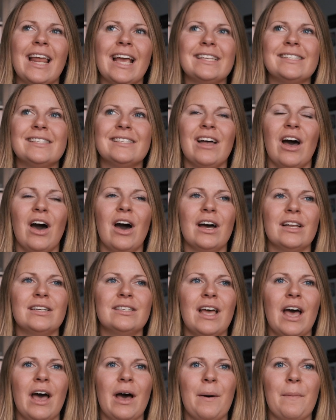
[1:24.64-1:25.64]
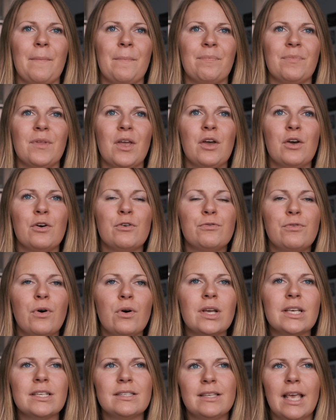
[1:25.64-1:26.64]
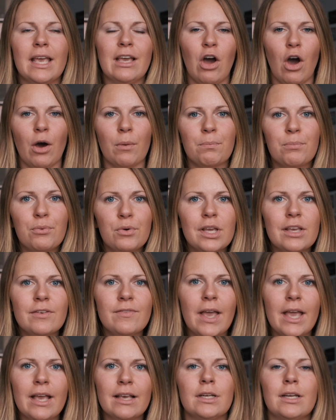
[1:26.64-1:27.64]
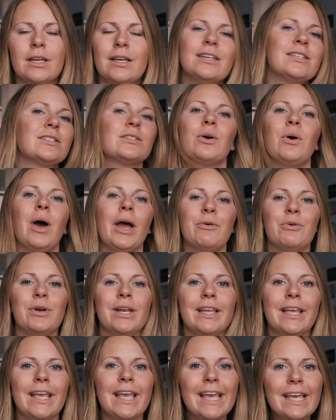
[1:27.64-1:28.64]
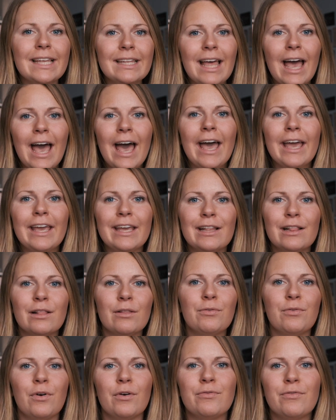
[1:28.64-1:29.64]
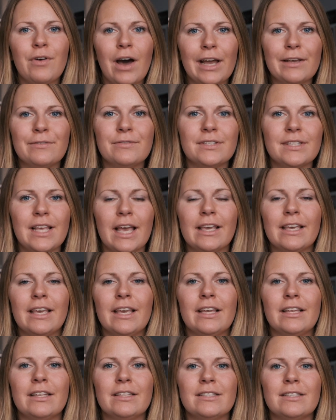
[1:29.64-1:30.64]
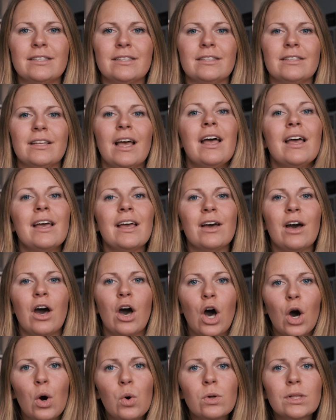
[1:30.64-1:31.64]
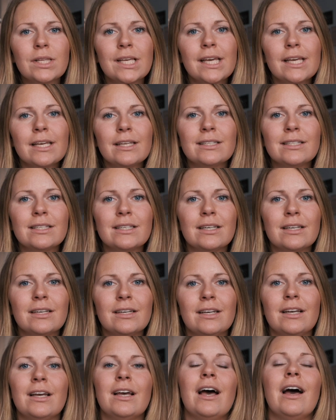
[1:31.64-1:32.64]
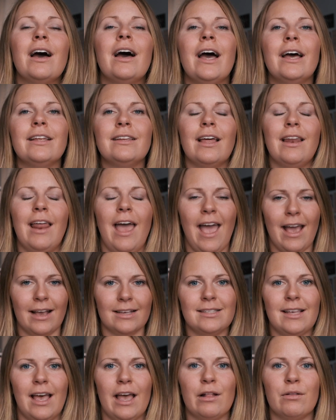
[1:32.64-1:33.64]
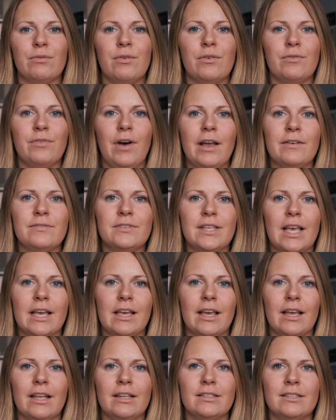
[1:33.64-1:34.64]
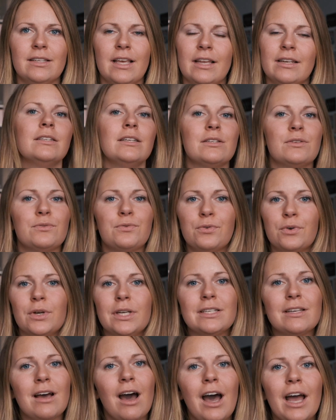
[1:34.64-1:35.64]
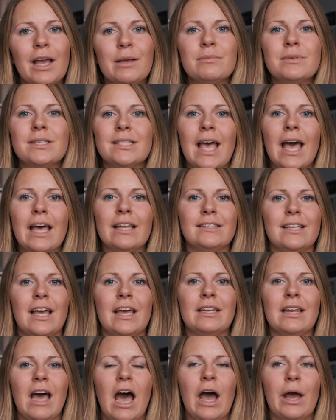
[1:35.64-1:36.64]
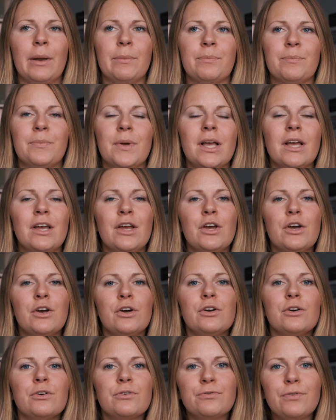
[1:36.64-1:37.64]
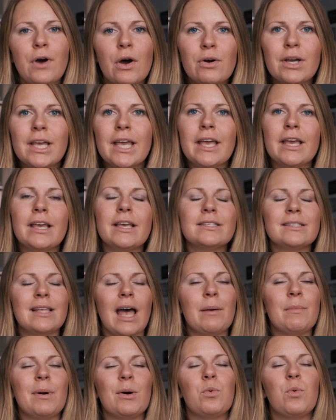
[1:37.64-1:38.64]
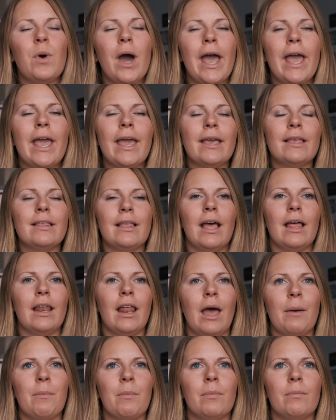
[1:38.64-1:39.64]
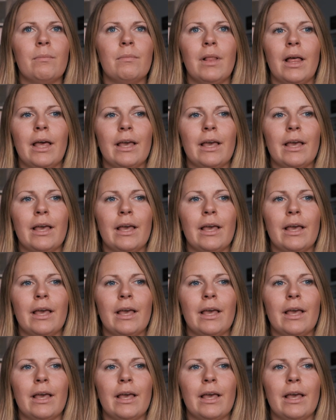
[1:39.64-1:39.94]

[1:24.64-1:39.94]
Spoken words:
I start focusing on breathing. So I really inhale for 5 seconds, hold it, and then exhale for 5 seconds, and this 3 times, and then I'm focused, I'm awake, and I'm